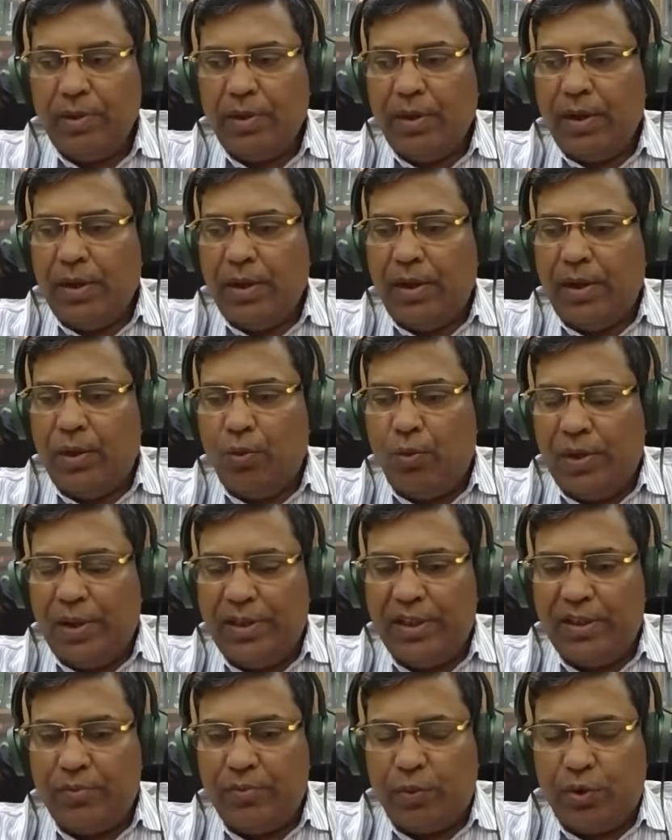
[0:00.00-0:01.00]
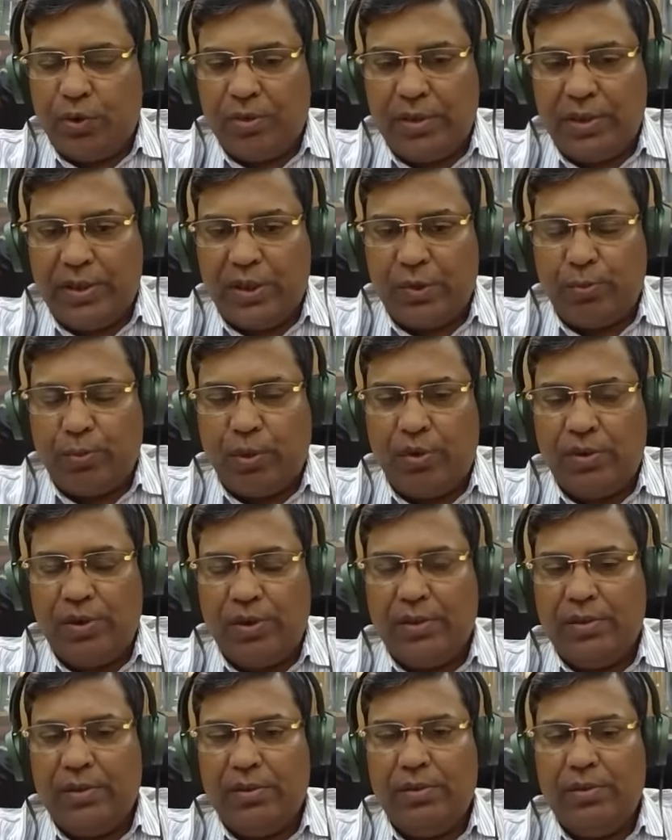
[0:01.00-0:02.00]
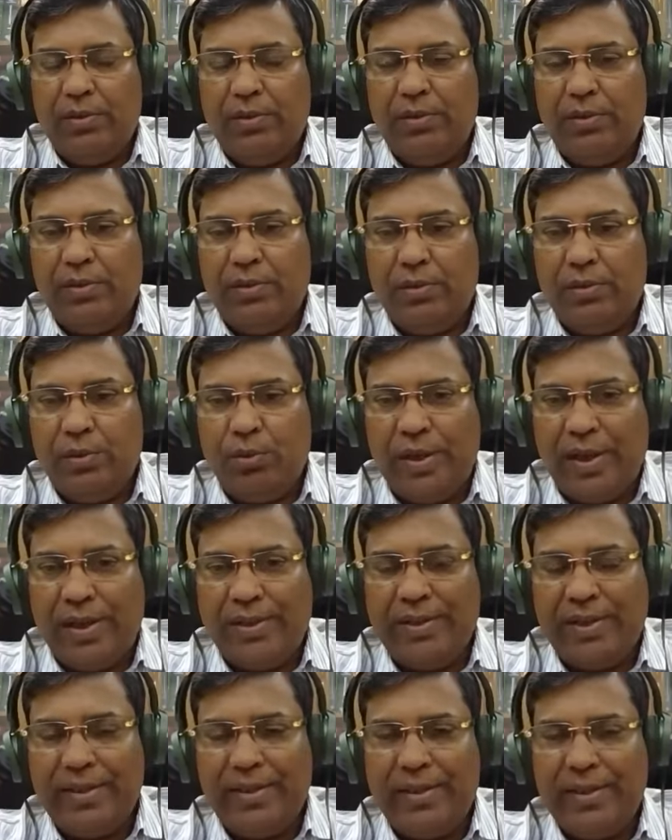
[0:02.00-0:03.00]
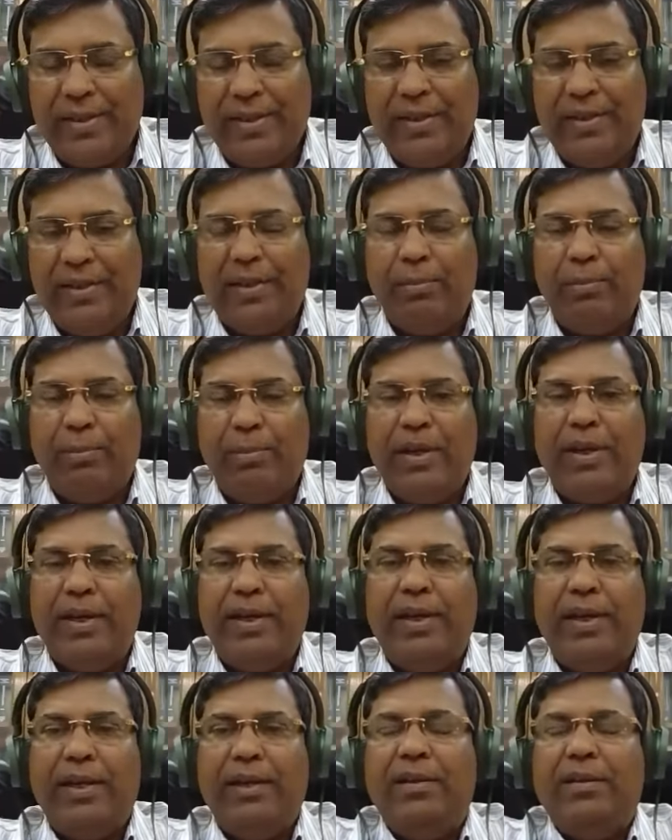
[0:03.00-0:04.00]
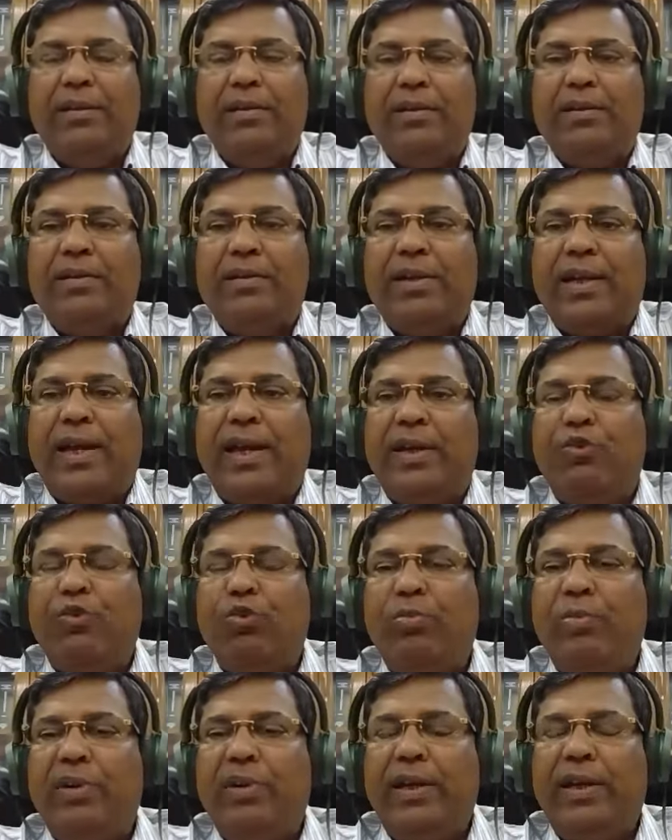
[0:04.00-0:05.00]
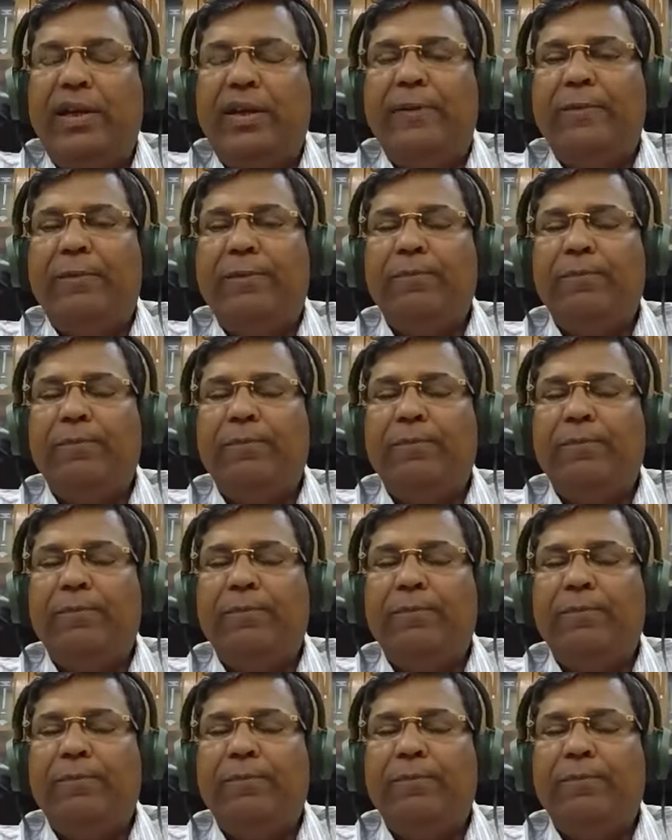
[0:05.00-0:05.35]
and one is for the respondent. So as I said in the beginning, try to be